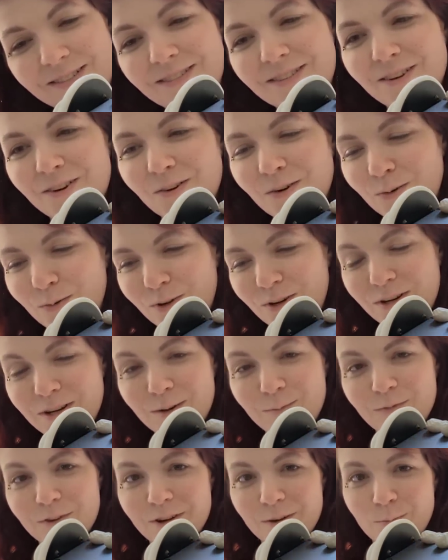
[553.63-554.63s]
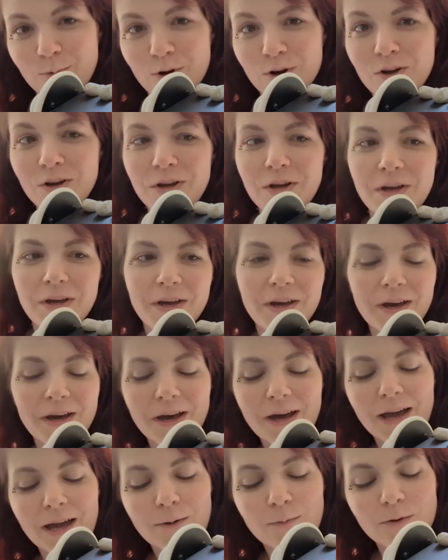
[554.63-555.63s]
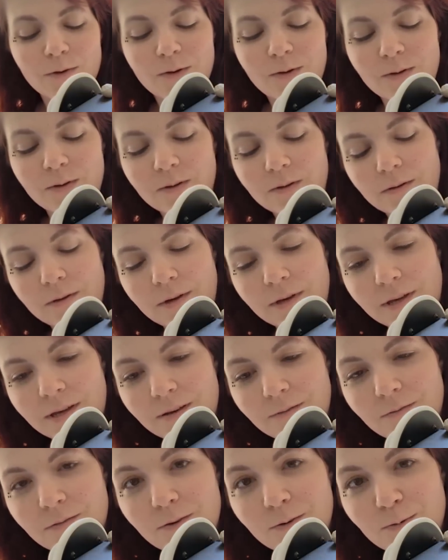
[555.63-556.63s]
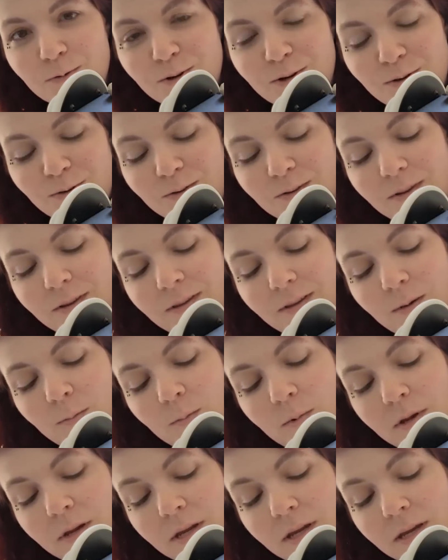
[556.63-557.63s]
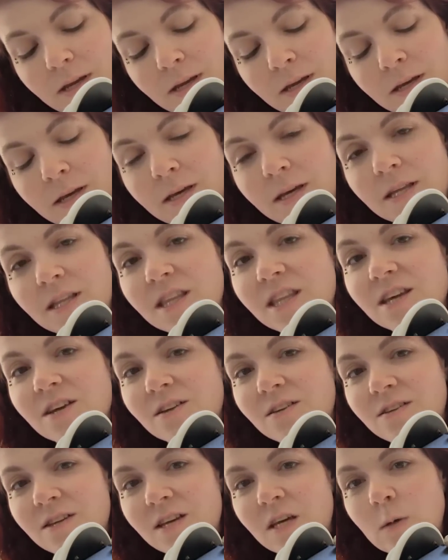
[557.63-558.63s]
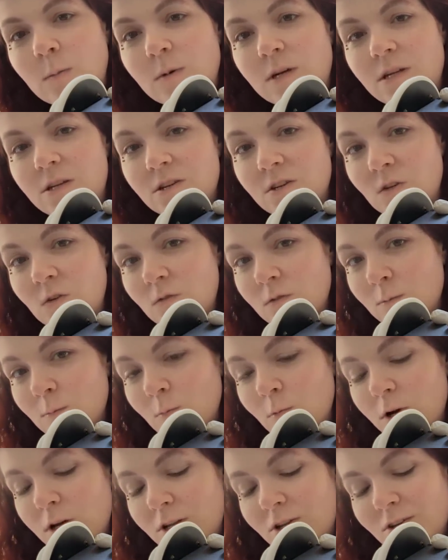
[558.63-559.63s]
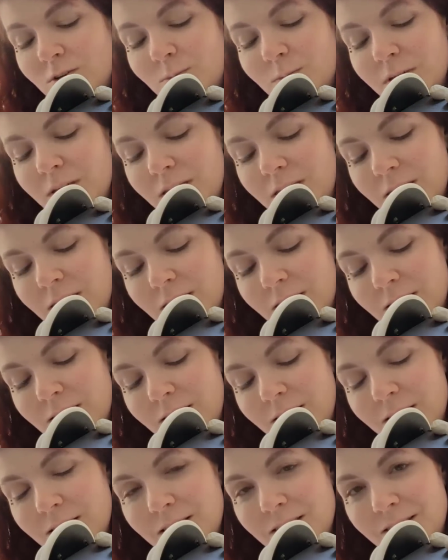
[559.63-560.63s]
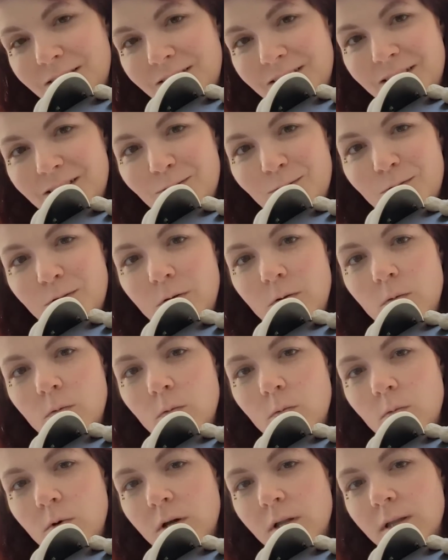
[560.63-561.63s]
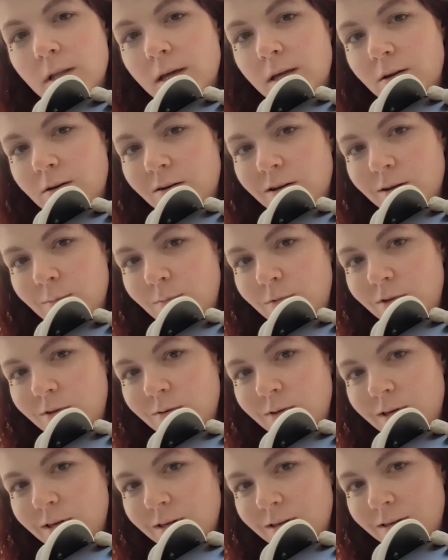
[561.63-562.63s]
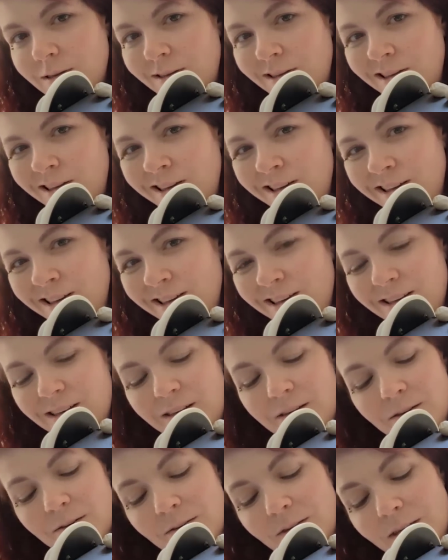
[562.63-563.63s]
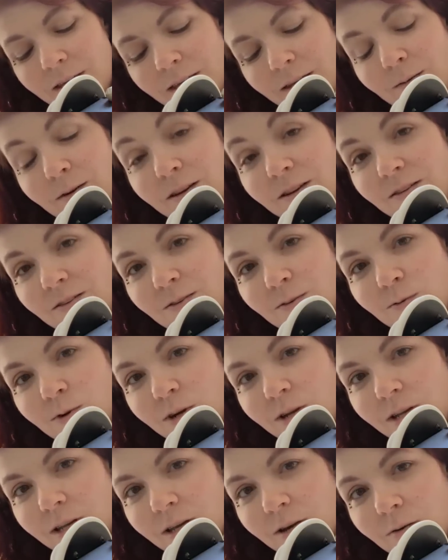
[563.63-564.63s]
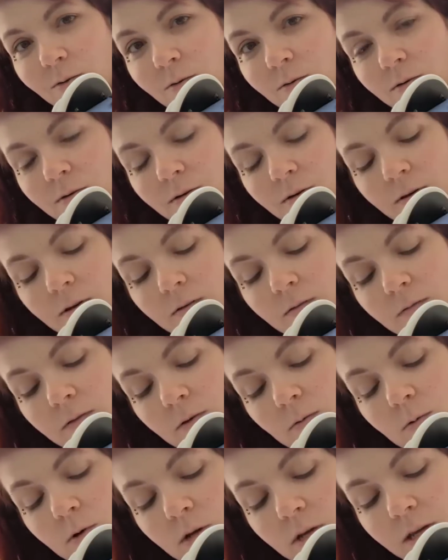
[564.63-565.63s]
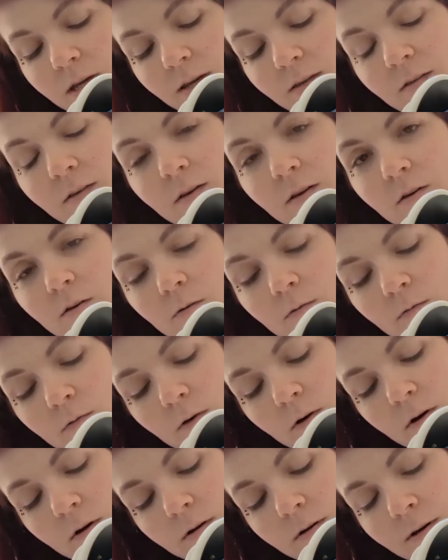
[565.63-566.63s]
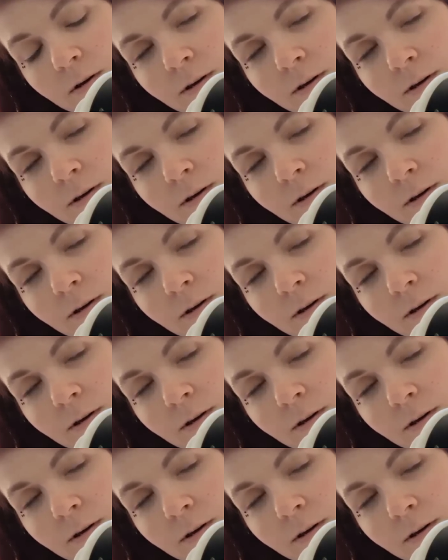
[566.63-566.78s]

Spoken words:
No, I wouldn't. I'm very poor. I would give kudos to somebody that could tell me just from watching my hand and the sound what letter I'm doing. Okay, I'm going to do it right now. If you want to guess it, go for it.